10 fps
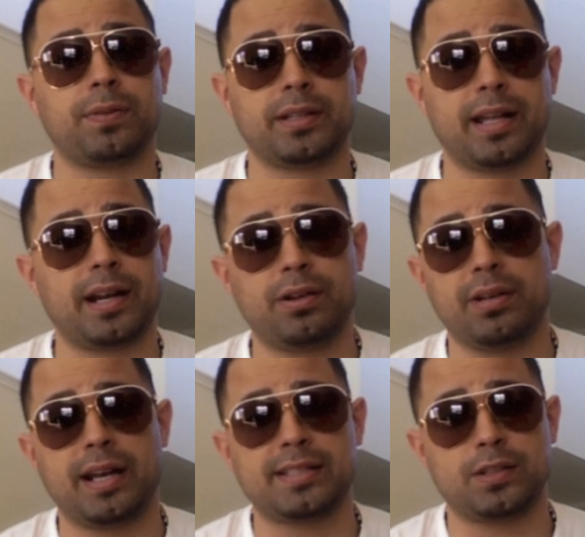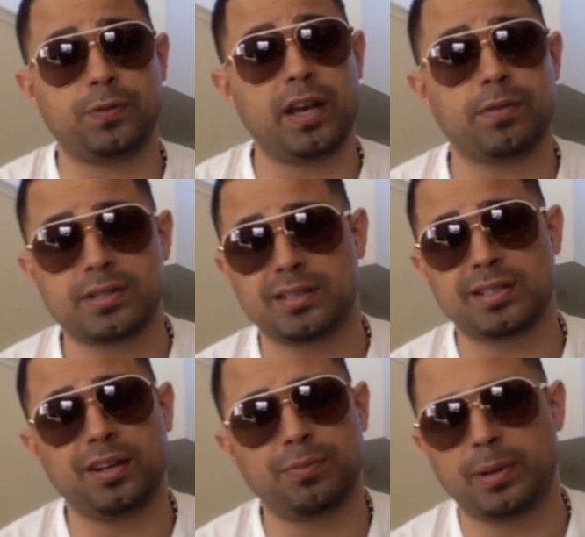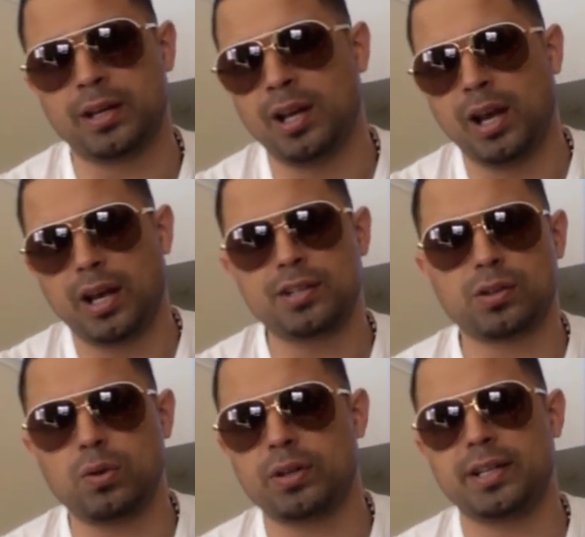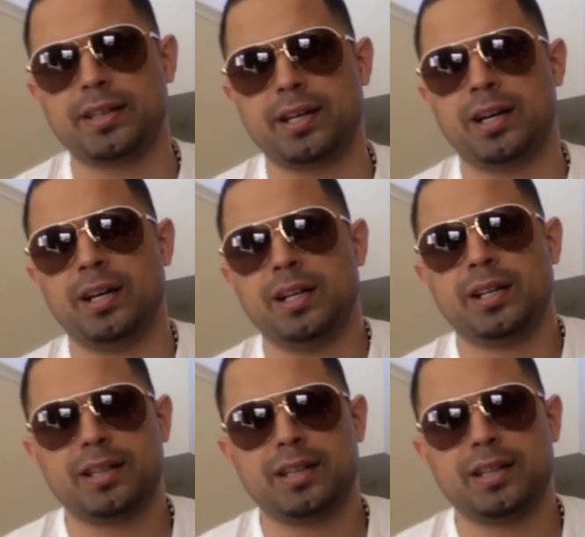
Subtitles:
like that. I know he has his favorites and stuff, but it's cool to get the